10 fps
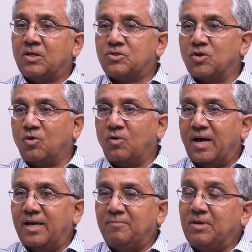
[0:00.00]
So
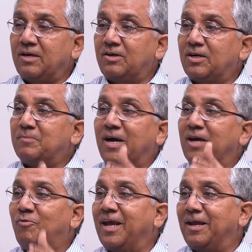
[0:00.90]
I meandered my
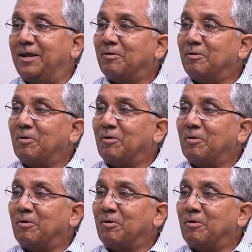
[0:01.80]
way